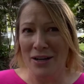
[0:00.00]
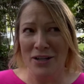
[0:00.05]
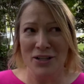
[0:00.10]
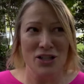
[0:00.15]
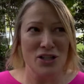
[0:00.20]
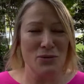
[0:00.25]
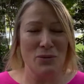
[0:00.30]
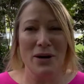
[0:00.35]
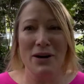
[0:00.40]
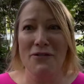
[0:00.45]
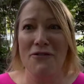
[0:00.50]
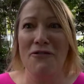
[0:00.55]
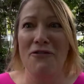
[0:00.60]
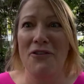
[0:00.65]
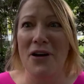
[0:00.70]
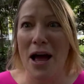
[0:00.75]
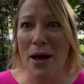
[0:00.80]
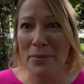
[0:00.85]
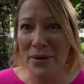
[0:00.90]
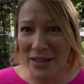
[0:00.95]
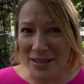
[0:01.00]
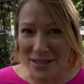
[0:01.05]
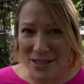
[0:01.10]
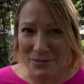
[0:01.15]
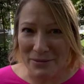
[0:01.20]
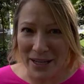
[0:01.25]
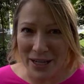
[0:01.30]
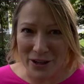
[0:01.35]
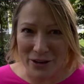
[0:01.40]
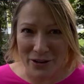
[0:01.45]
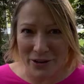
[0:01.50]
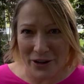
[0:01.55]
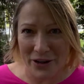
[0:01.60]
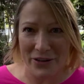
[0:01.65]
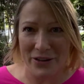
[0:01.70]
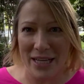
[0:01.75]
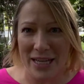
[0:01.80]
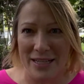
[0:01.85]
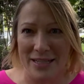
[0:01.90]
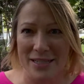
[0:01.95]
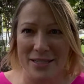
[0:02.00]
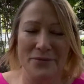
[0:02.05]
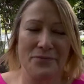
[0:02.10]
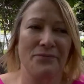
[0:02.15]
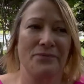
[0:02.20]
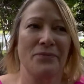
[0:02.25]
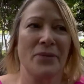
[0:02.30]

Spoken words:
So what a fabulous way to grow your list.